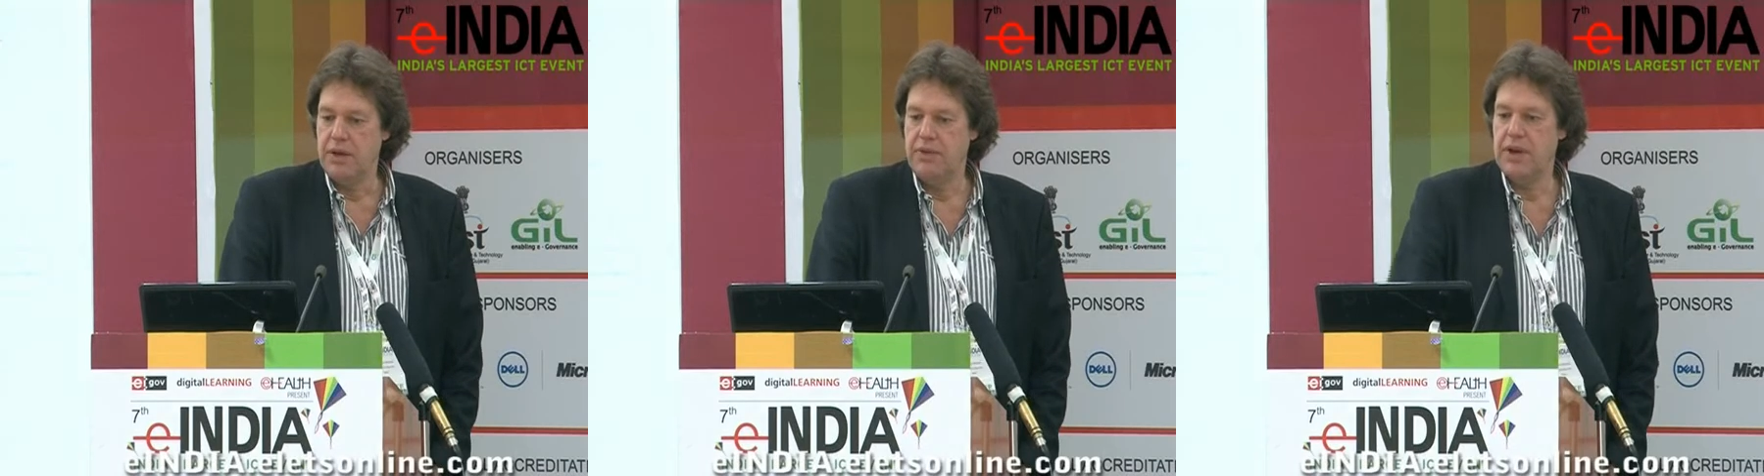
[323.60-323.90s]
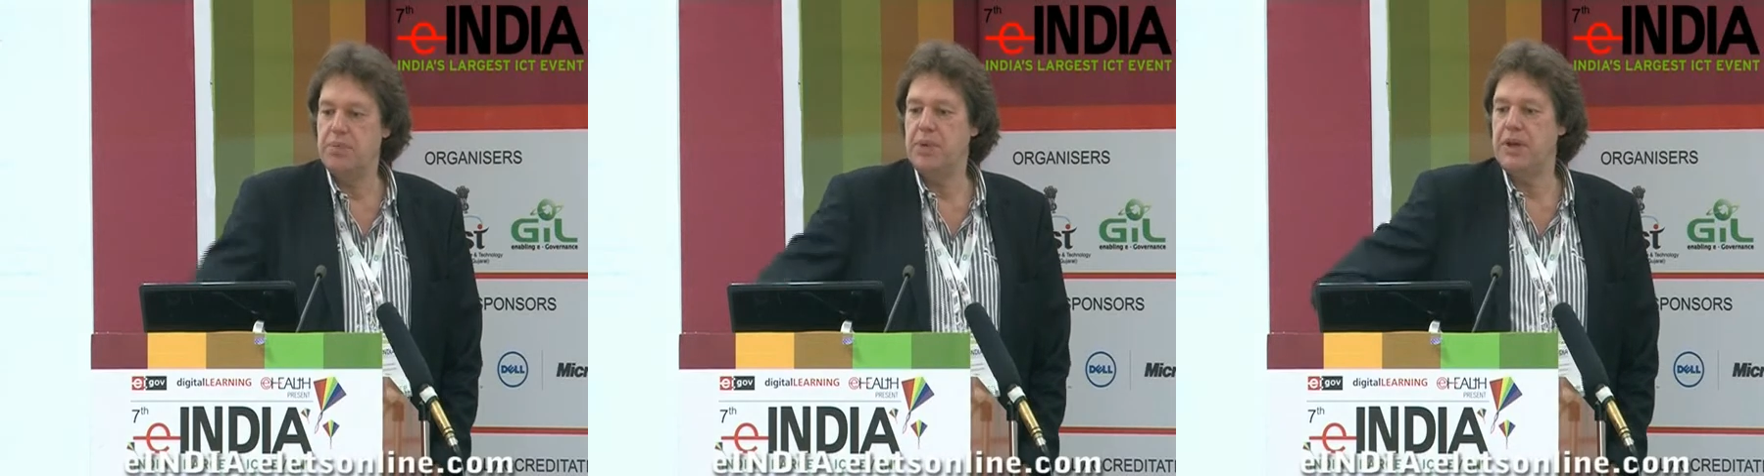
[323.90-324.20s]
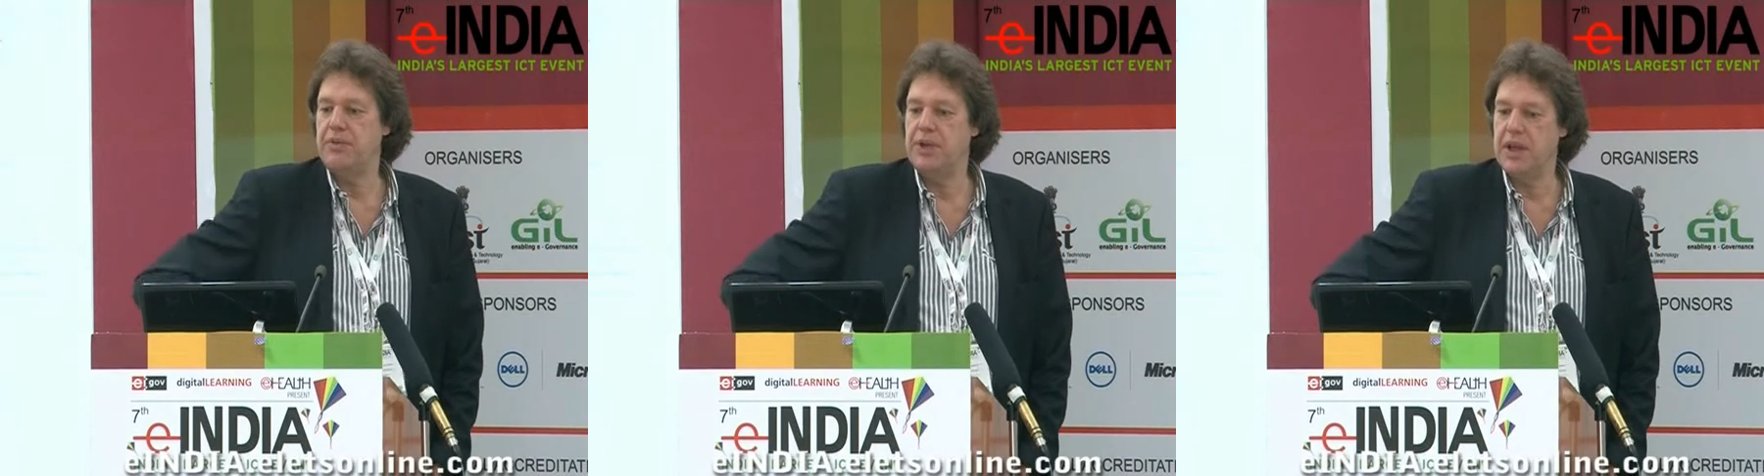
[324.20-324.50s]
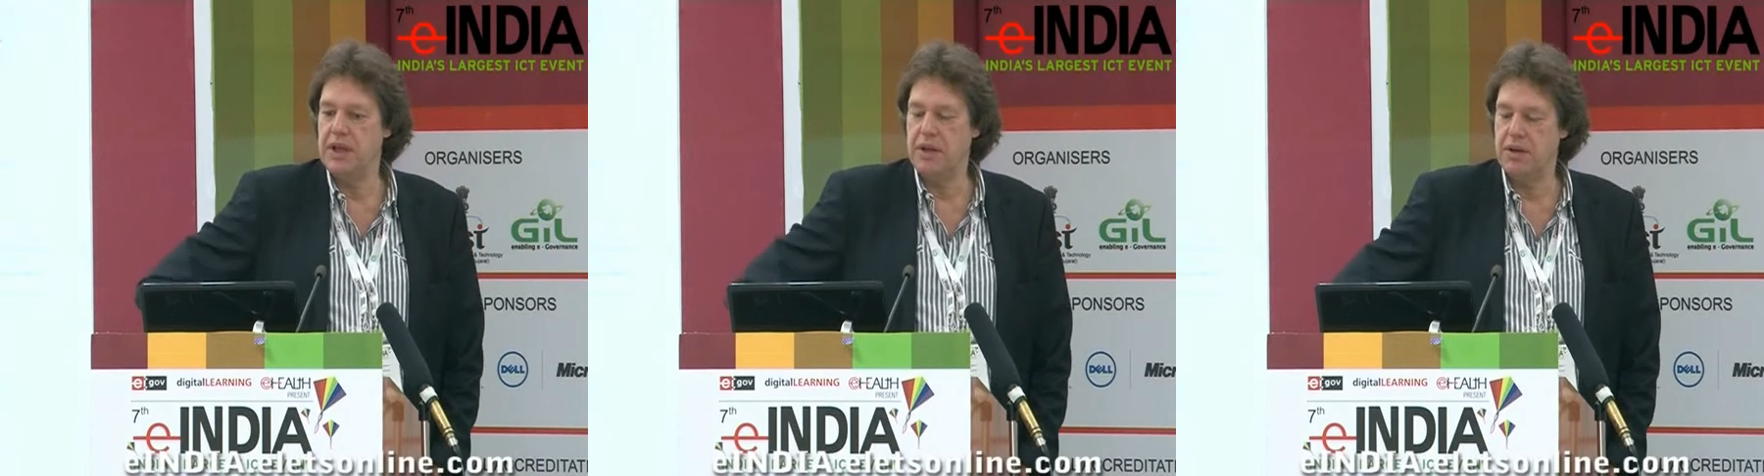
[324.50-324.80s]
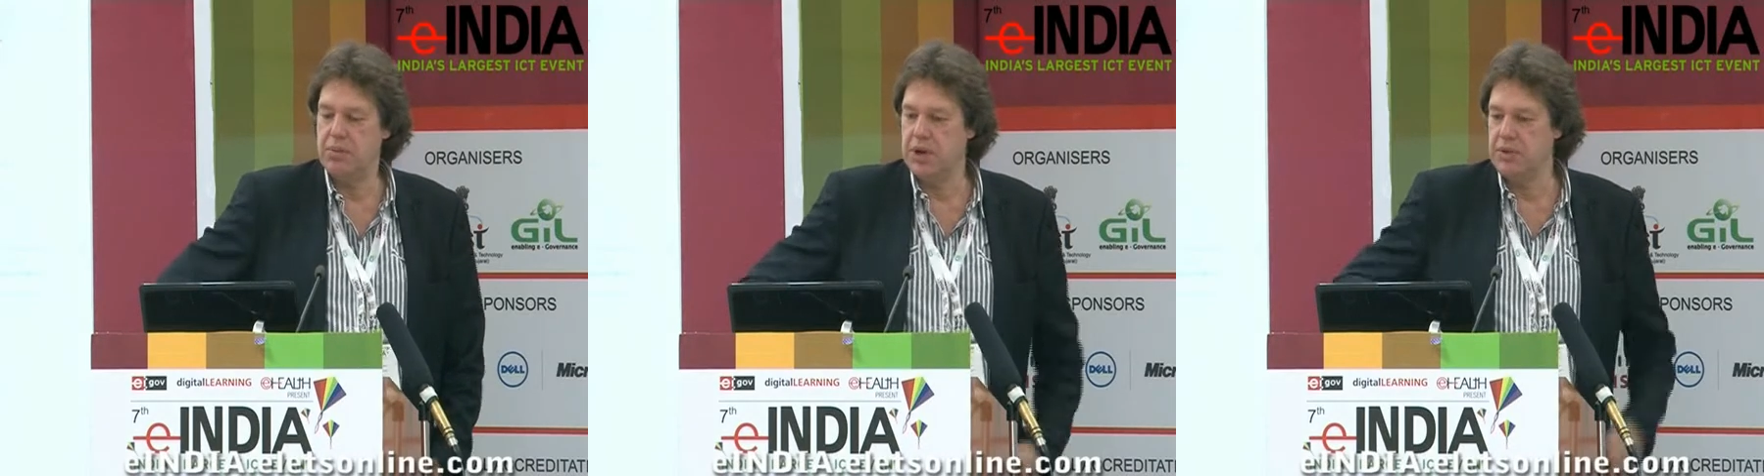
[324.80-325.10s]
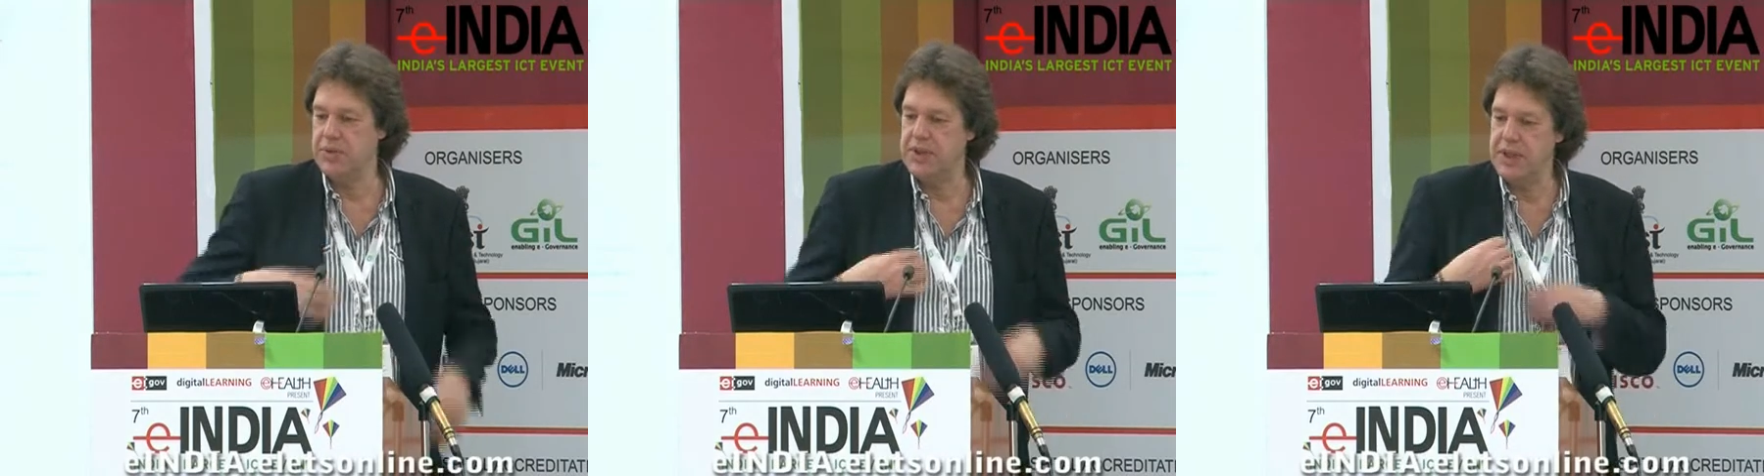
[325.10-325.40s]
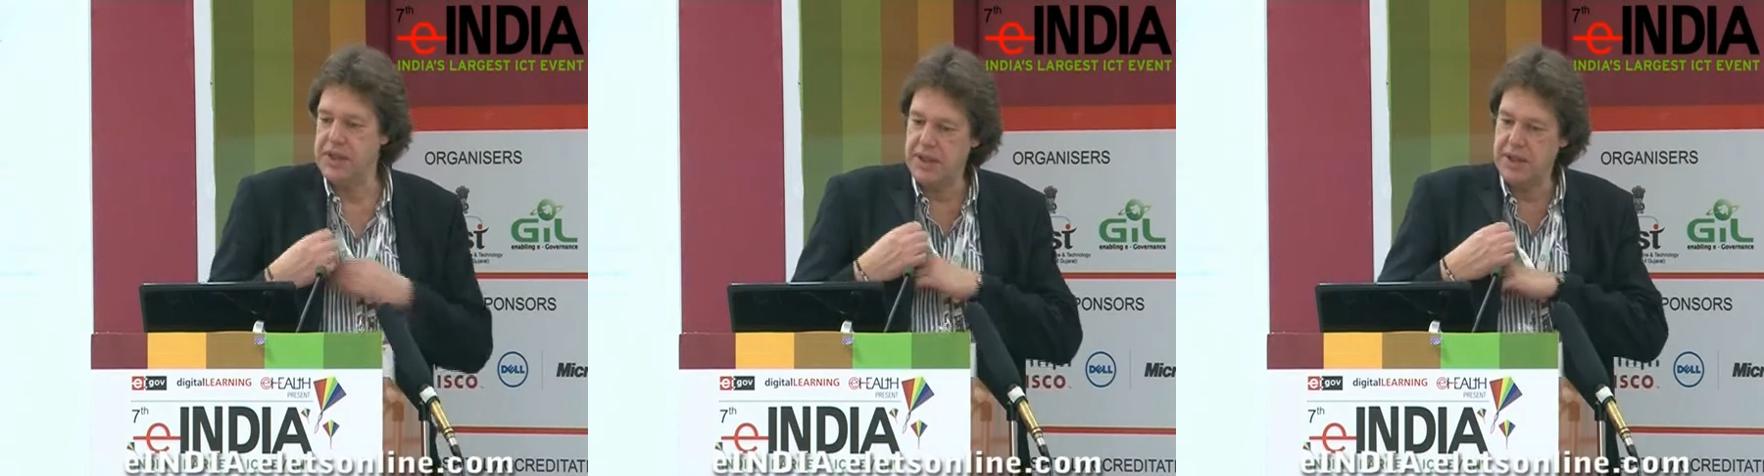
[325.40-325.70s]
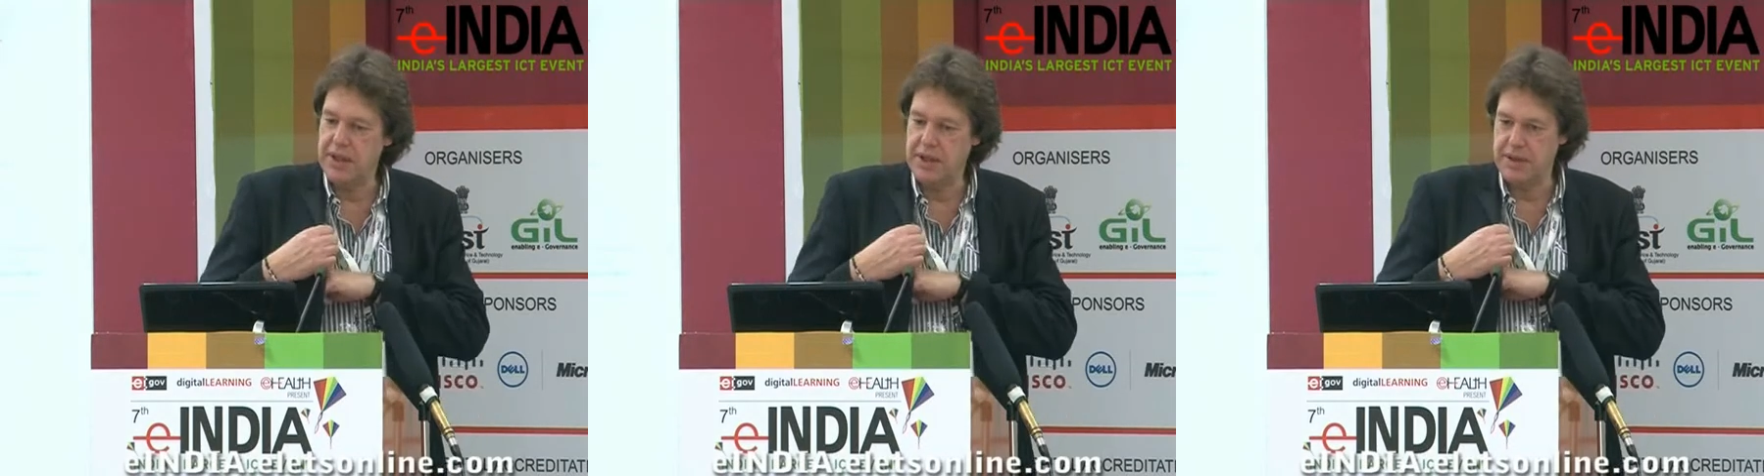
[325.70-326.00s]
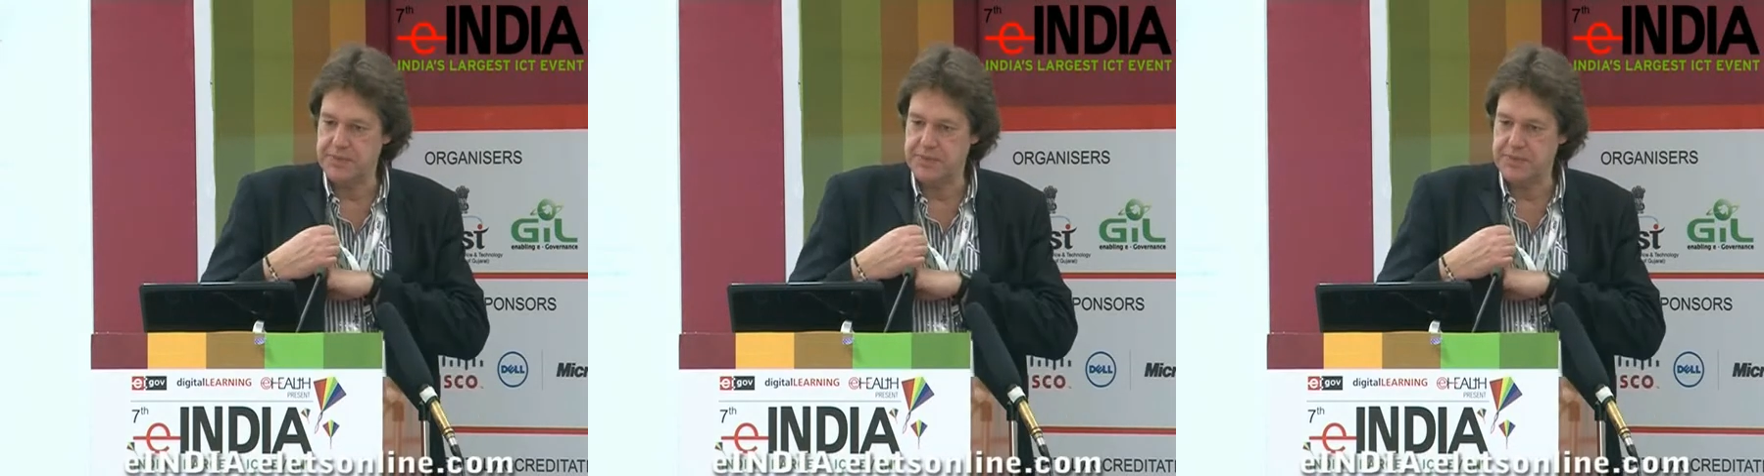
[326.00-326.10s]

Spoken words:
Very briefly about the